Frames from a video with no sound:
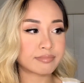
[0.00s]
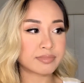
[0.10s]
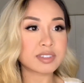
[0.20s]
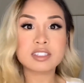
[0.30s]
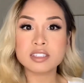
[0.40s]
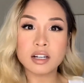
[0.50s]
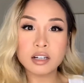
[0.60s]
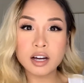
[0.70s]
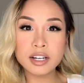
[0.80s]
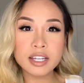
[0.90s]
stuck
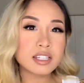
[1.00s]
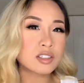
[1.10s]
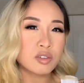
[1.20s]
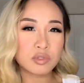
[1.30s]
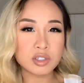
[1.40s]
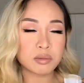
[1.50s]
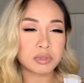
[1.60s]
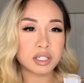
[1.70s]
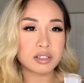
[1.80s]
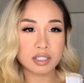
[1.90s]
on it. So if there's something
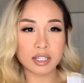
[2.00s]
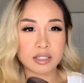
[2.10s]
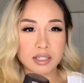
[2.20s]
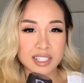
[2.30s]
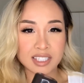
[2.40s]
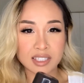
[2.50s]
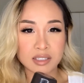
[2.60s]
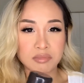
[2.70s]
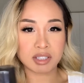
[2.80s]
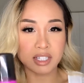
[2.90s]
else that I see,
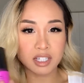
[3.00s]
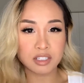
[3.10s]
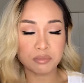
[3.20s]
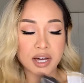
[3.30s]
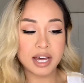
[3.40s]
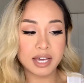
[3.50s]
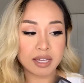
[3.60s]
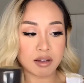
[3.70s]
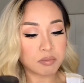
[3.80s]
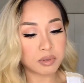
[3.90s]
something that catches my eye,
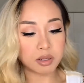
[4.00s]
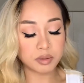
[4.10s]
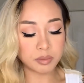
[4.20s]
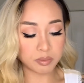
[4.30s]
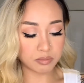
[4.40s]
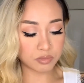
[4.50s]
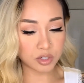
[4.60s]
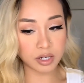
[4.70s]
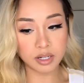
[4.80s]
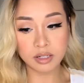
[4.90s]
I'll probably try it.